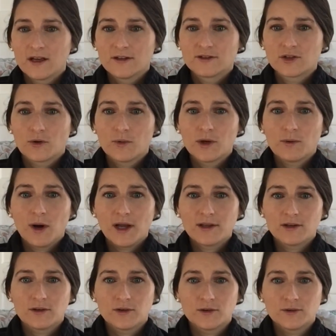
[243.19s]
So we want
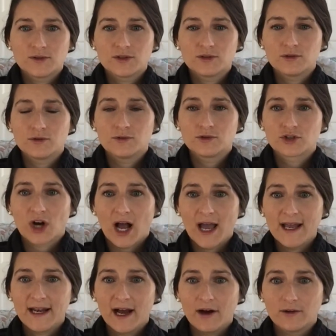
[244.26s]
you to try
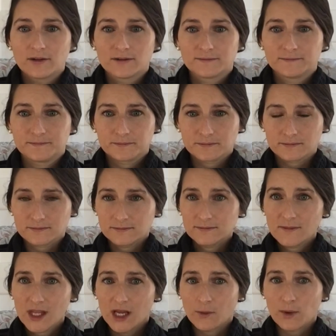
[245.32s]
it out,
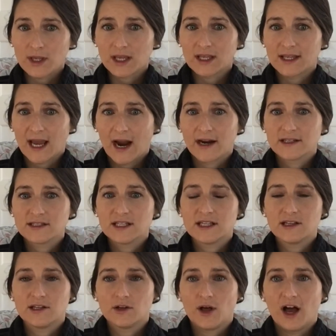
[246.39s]
and we can guarantee
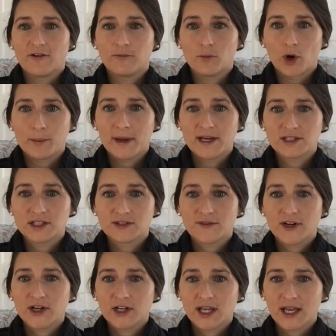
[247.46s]
that you'll have more patience
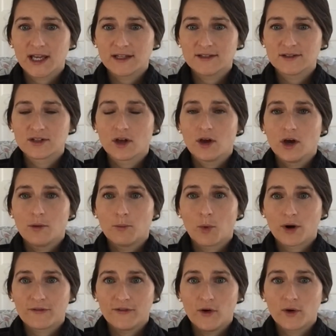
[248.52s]
for your kids,
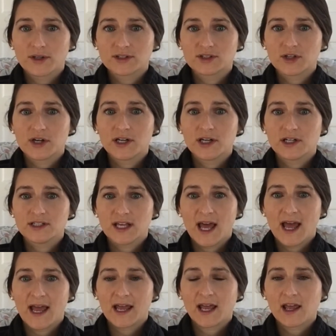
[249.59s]
more focus during your
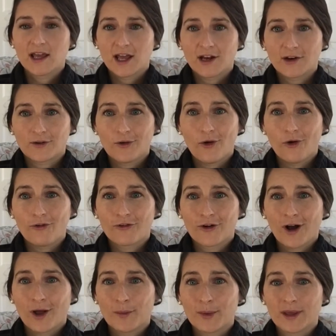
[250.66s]
day, and you'll
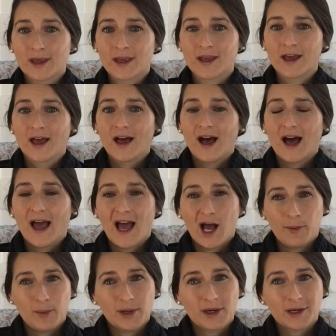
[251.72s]
overall be a
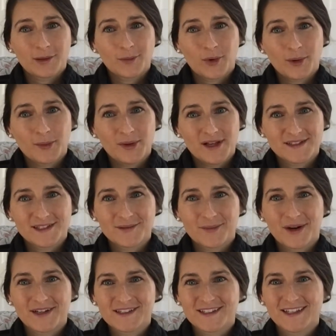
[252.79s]
happier and more pleasant
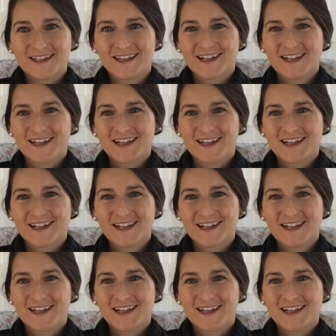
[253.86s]
person.